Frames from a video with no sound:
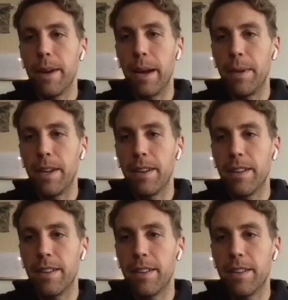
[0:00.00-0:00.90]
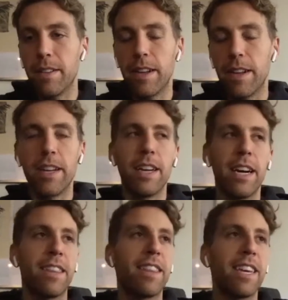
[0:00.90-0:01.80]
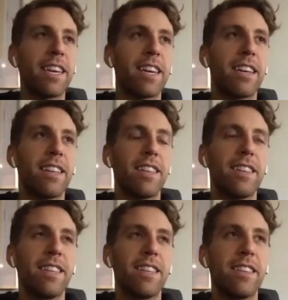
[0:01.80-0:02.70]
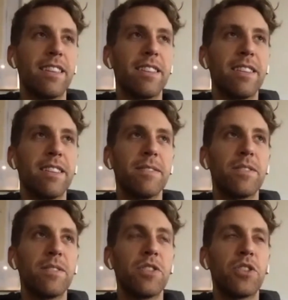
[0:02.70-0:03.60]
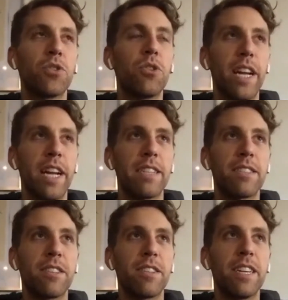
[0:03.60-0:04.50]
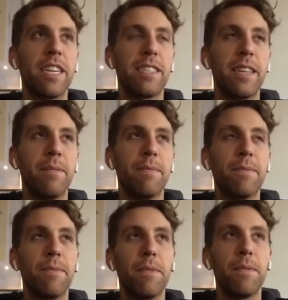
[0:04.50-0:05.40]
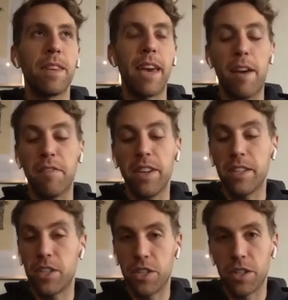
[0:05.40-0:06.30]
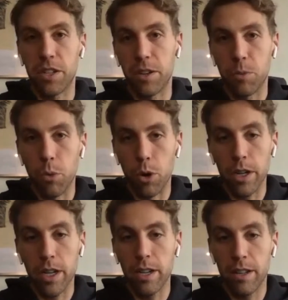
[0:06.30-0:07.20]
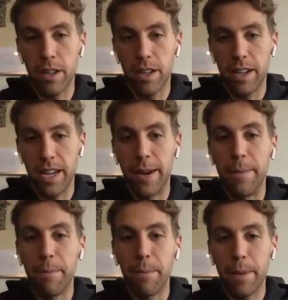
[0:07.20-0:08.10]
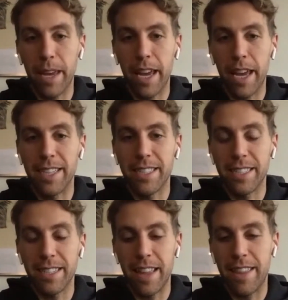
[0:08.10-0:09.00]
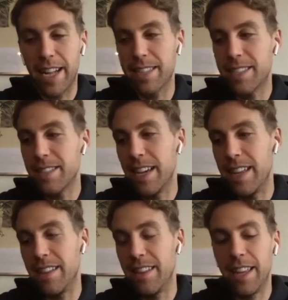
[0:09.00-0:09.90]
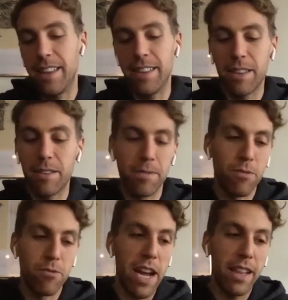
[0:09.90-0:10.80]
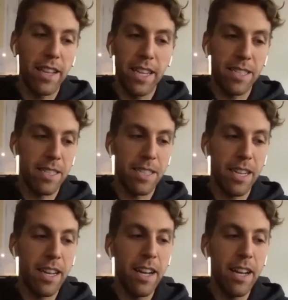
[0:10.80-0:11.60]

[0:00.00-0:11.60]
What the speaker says: I mean, I think the short answer is that caffeine and sugar work. And the reality is that